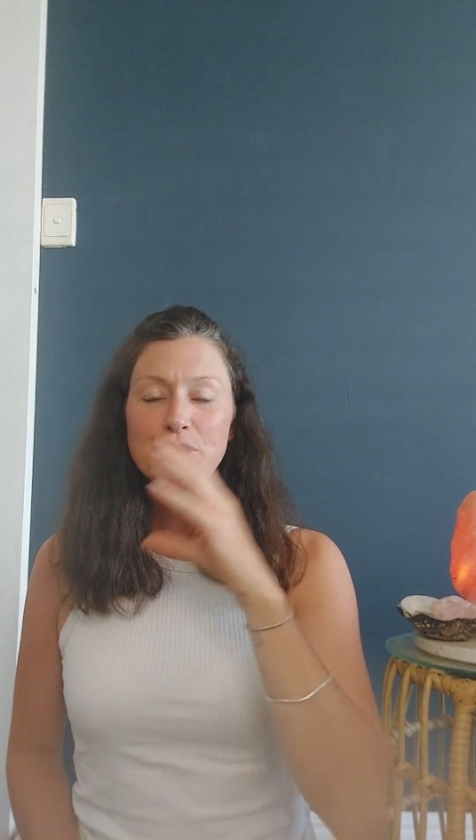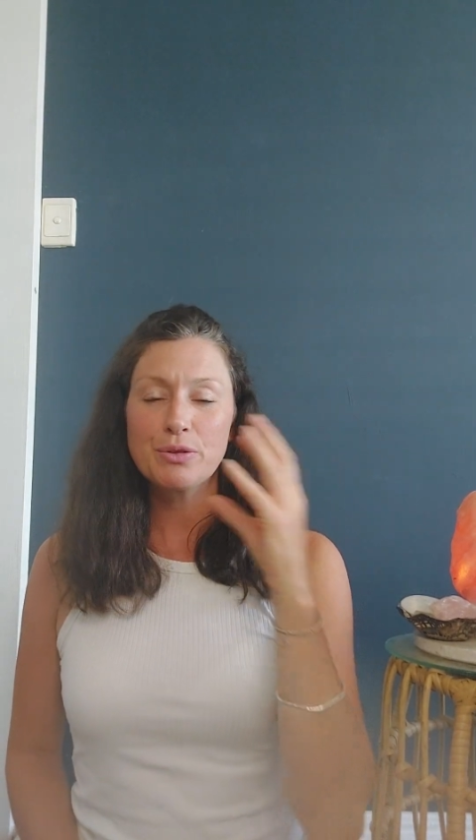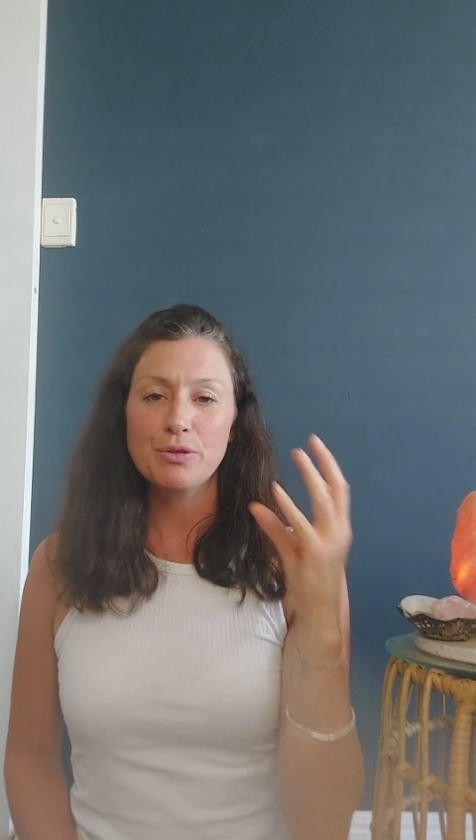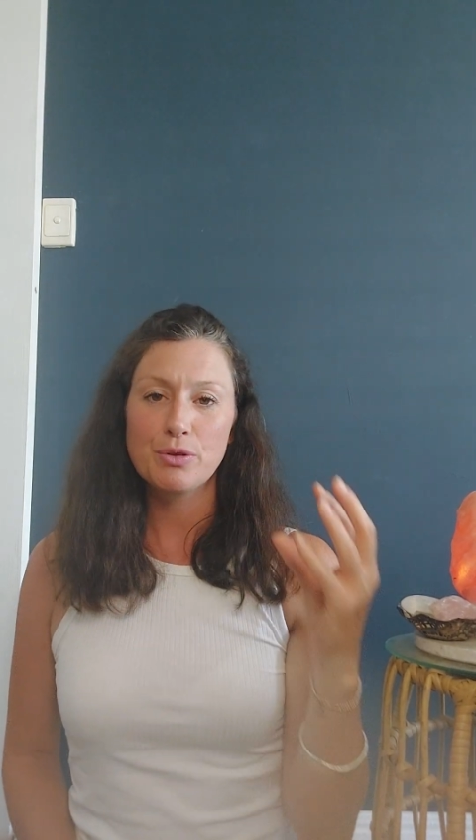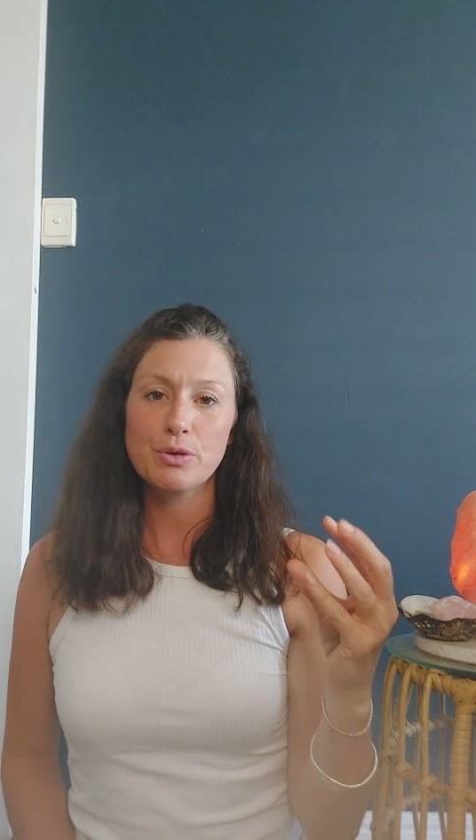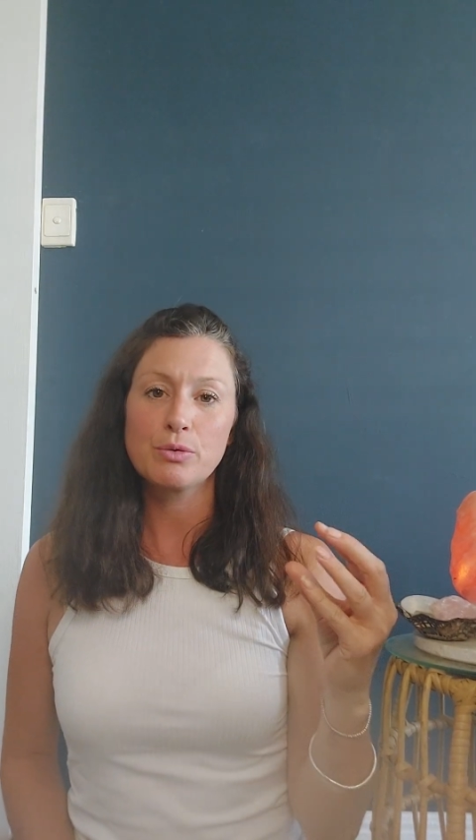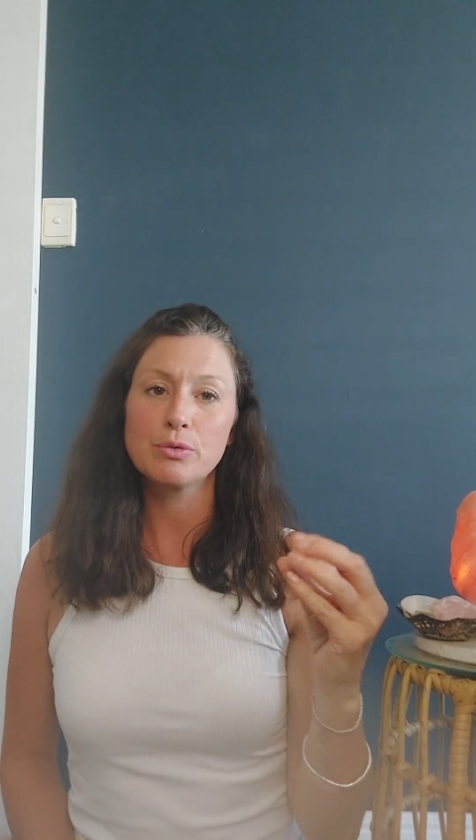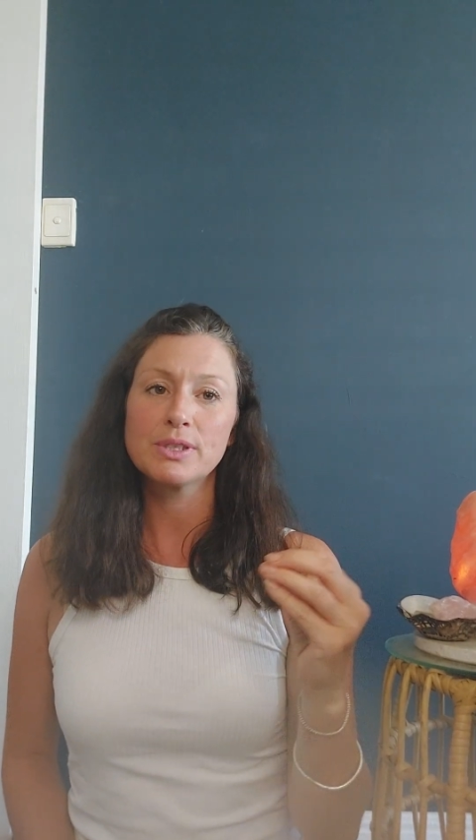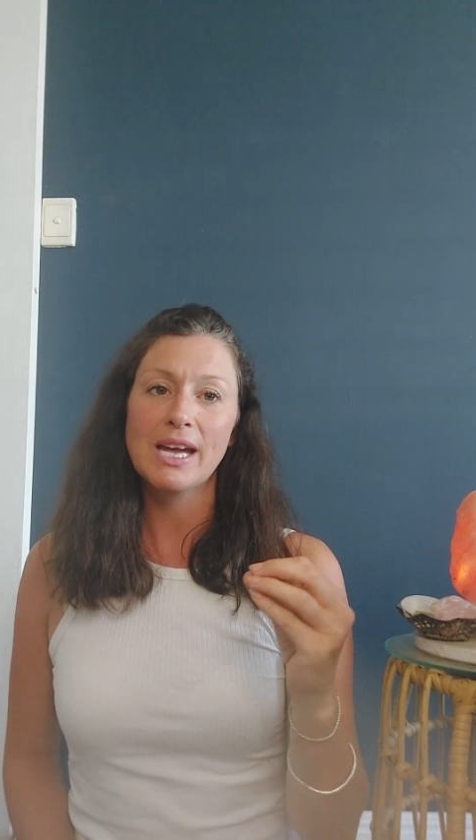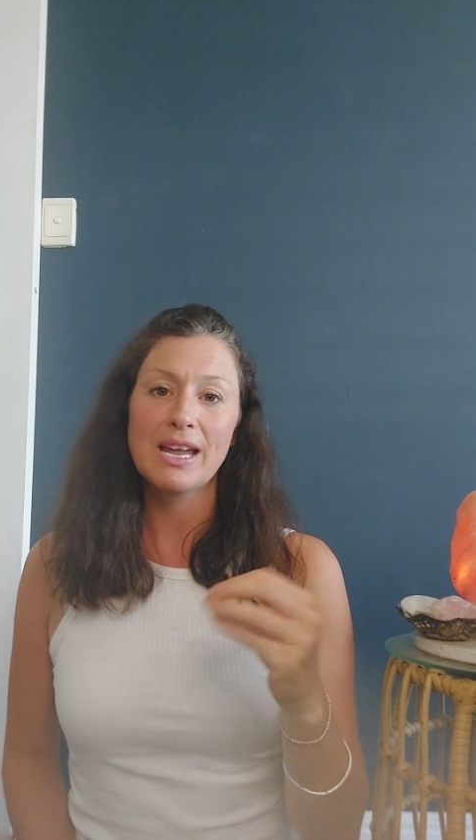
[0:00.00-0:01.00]
you through it the whole
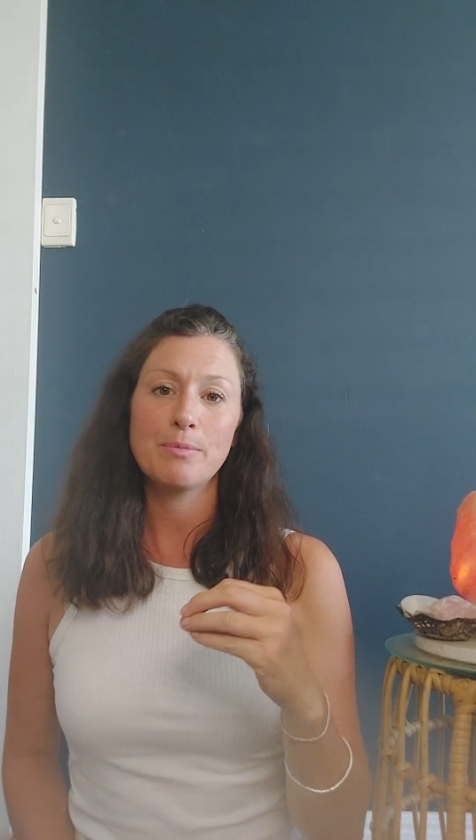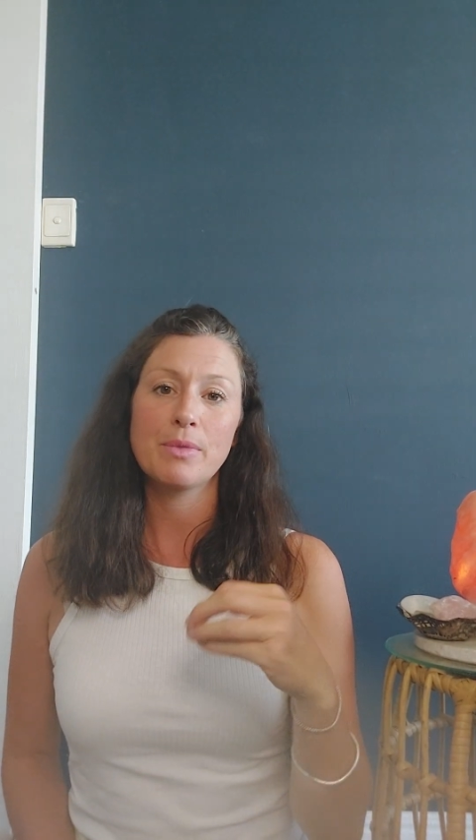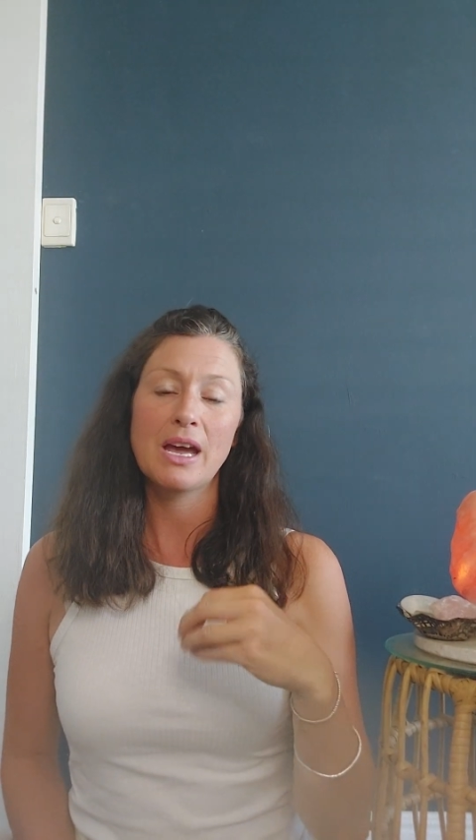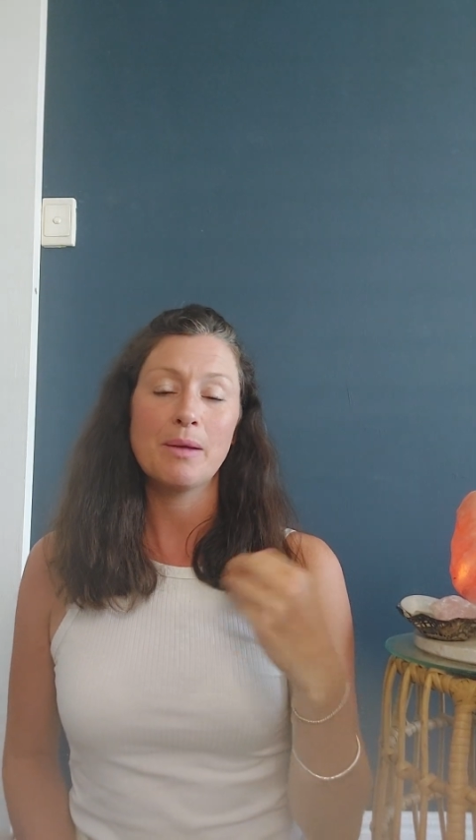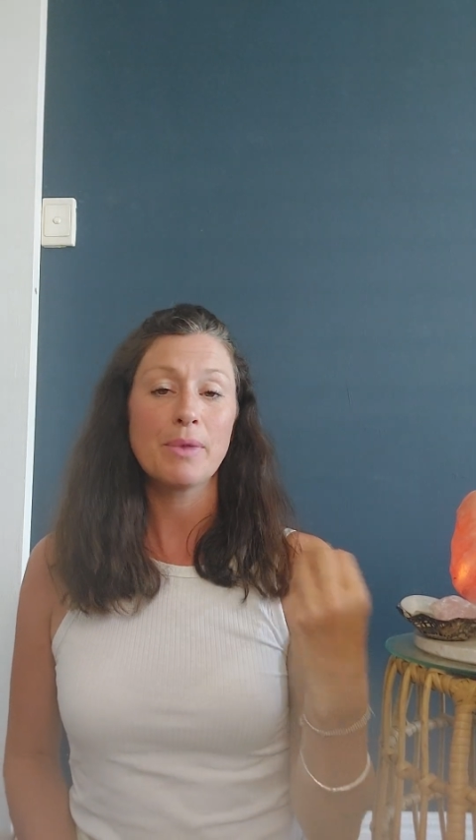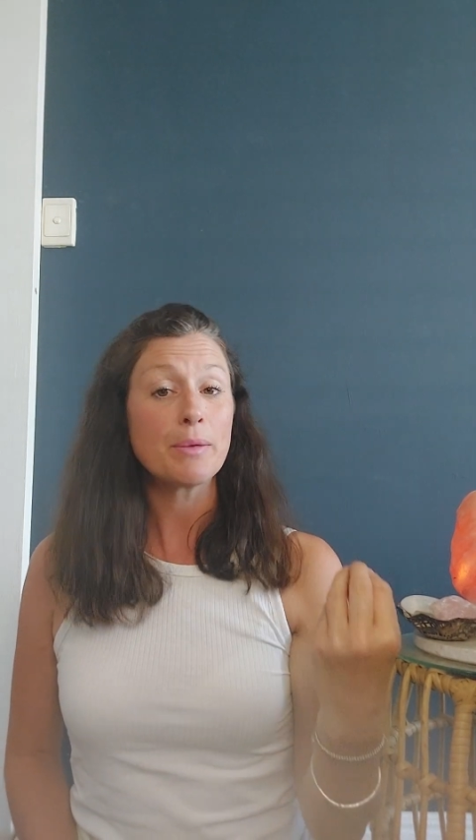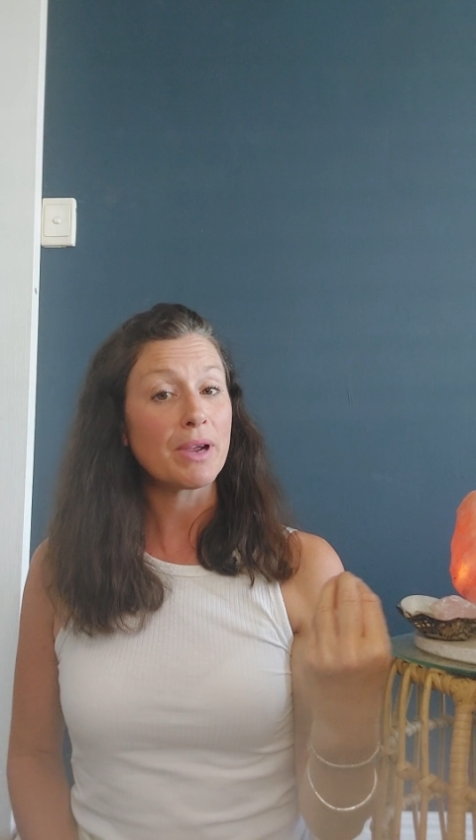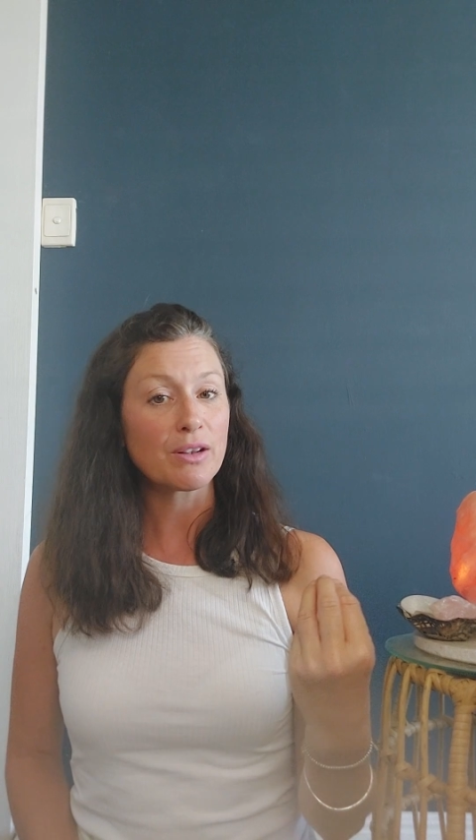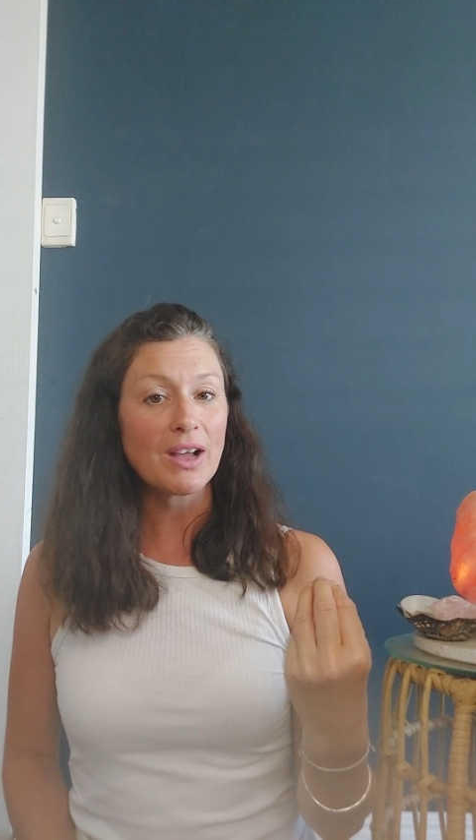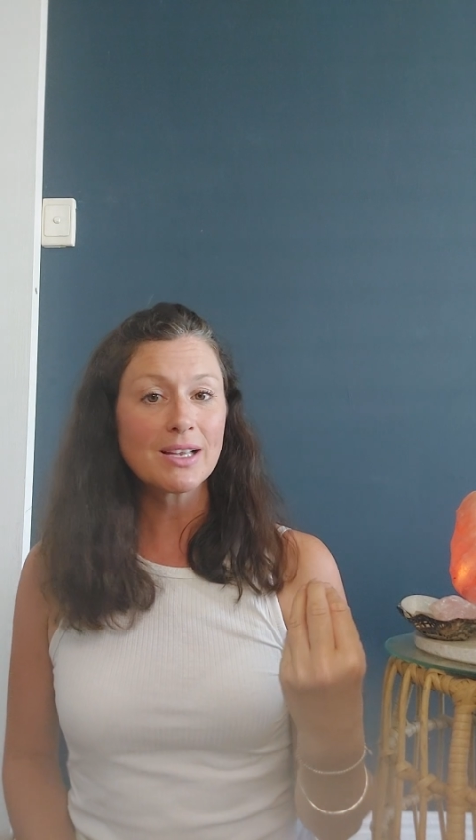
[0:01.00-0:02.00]
time in my
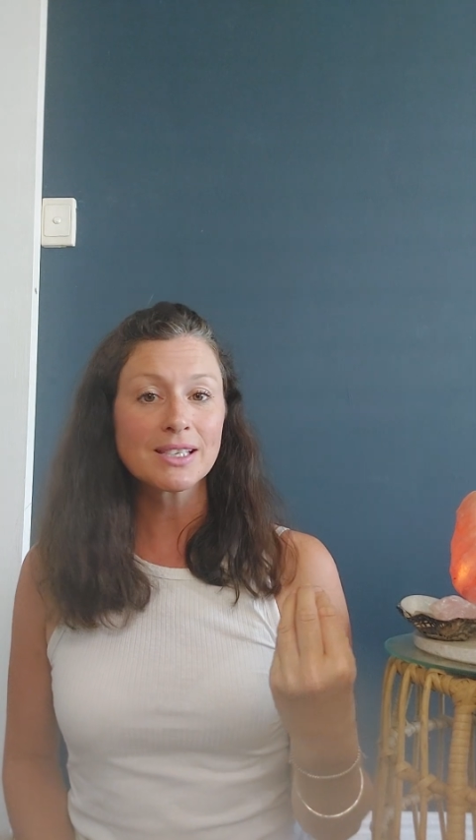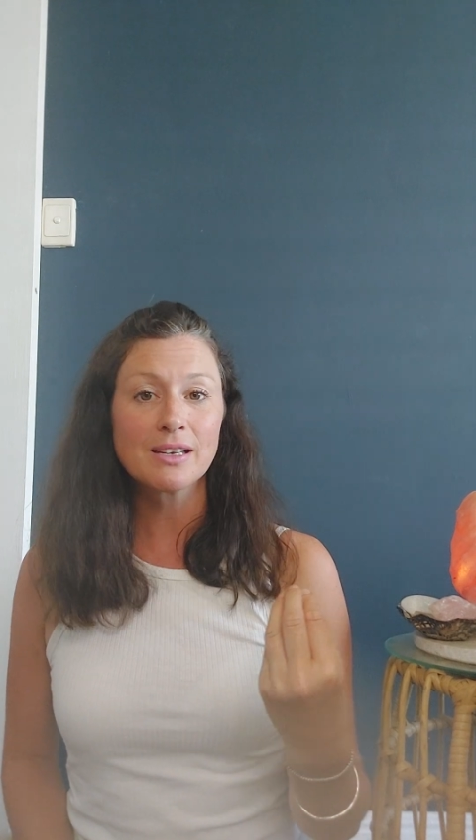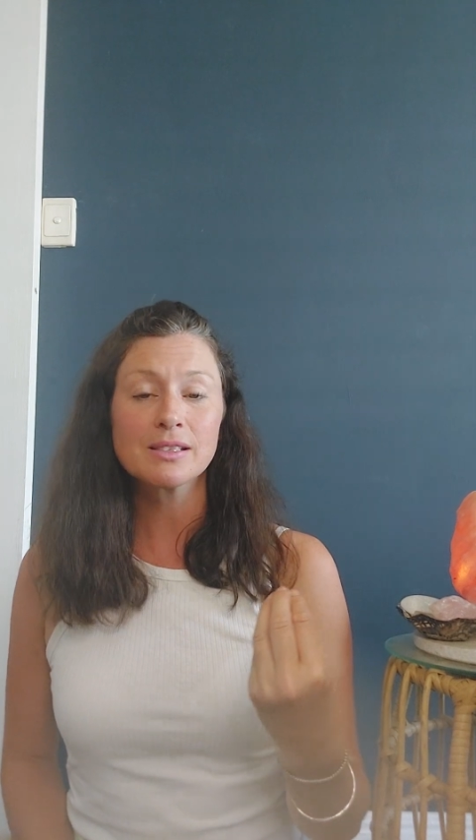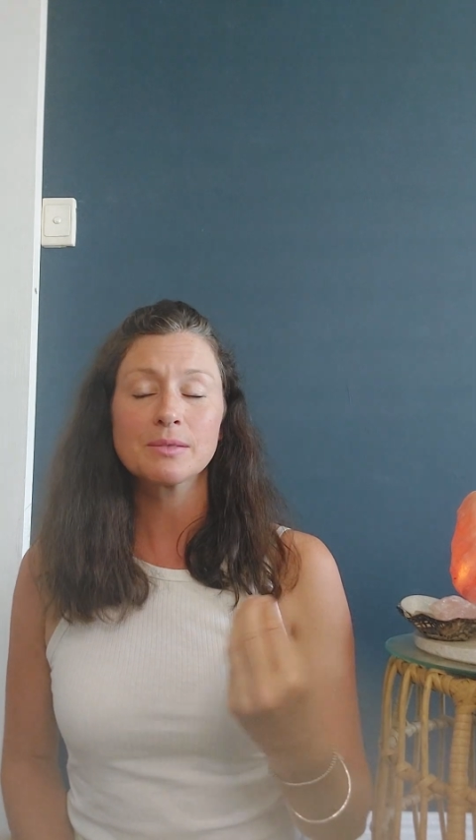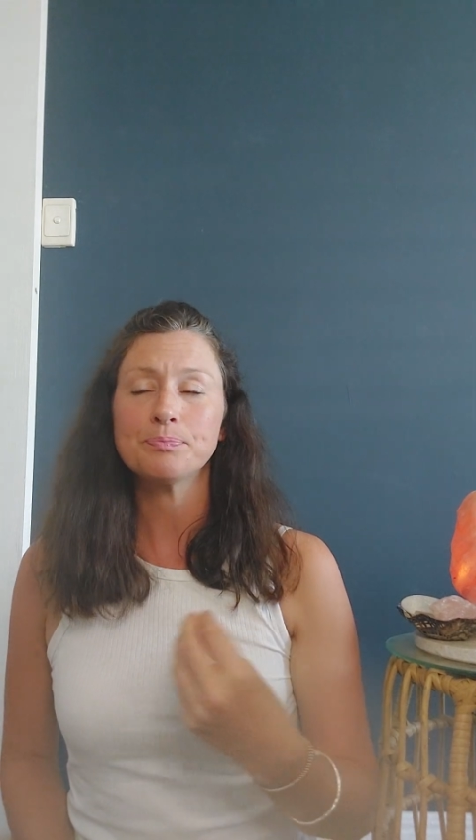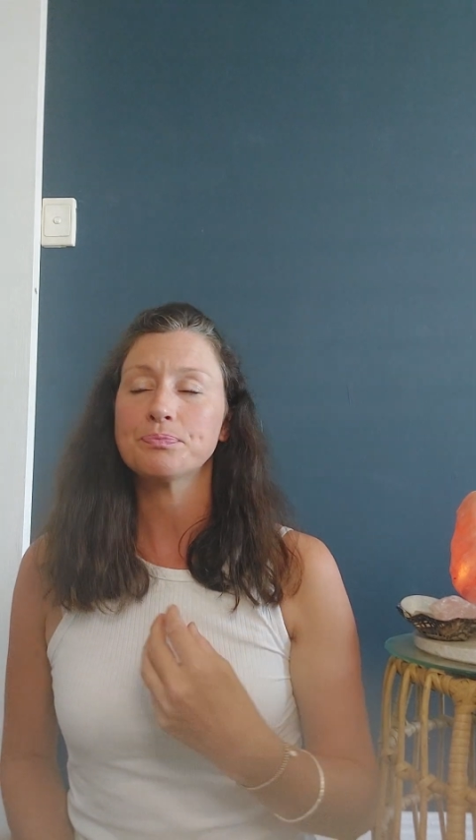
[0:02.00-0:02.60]
classes.